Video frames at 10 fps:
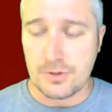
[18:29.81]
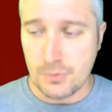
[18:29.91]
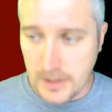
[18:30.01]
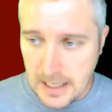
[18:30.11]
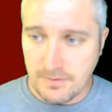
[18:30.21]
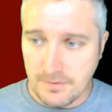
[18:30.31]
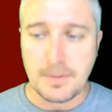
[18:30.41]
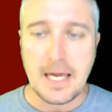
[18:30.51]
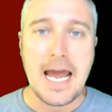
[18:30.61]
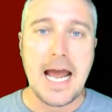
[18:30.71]
We gave them
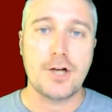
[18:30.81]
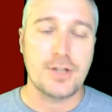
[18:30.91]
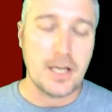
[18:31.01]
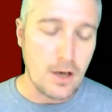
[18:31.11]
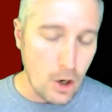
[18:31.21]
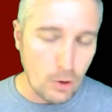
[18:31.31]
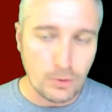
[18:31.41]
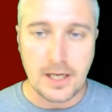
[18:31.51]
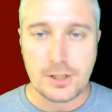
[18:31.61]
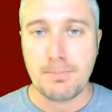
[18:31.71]
cash. They
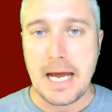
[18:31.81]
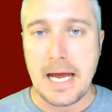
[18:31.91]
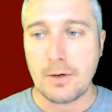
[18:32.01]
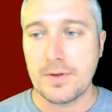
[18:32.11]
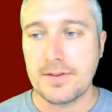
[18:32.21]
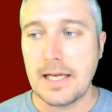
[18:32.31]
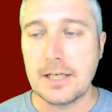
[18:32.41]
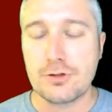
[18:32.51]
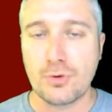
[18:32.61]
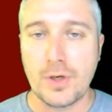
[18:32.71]
owed us back with
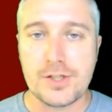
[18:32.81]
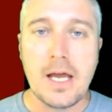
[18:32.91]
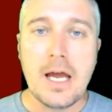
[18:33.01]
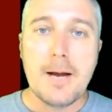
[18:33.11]
interest.